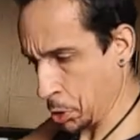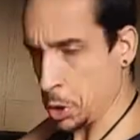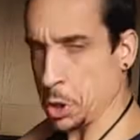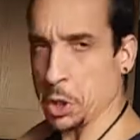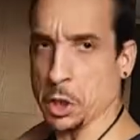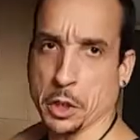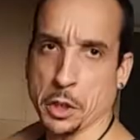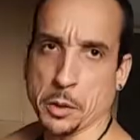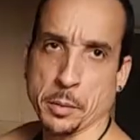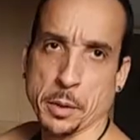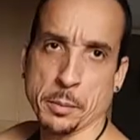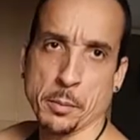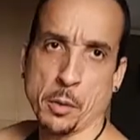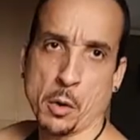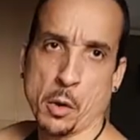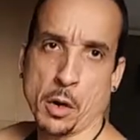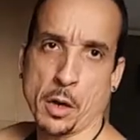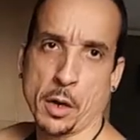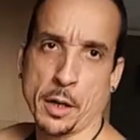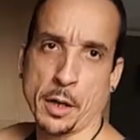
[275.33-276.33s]
a little bit
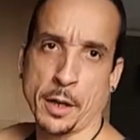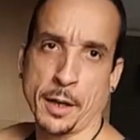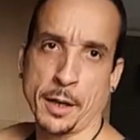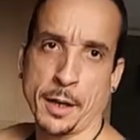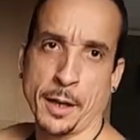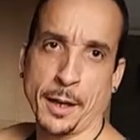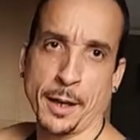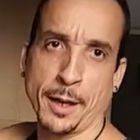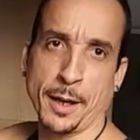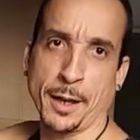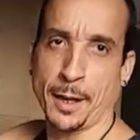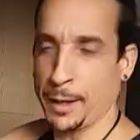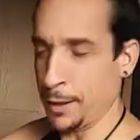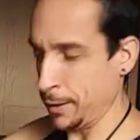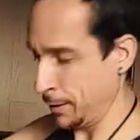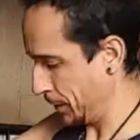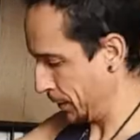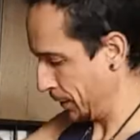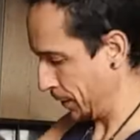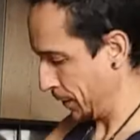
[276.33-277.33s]
more.
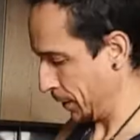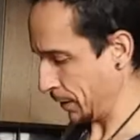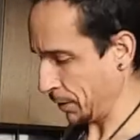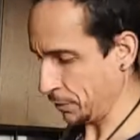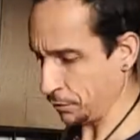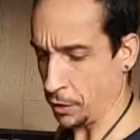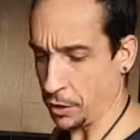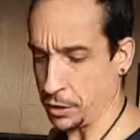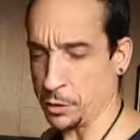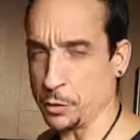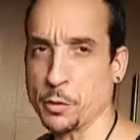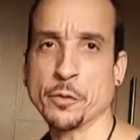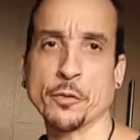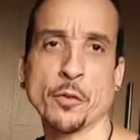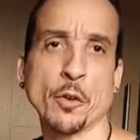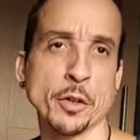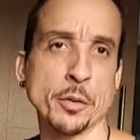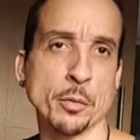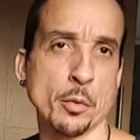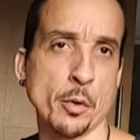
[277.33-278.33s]
Very good
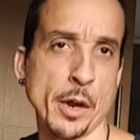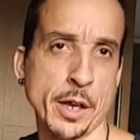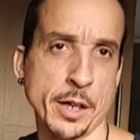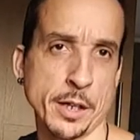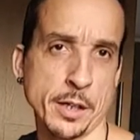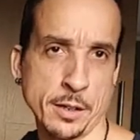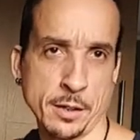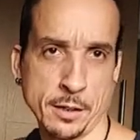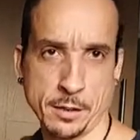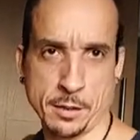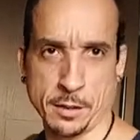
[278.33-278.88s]
for the brain.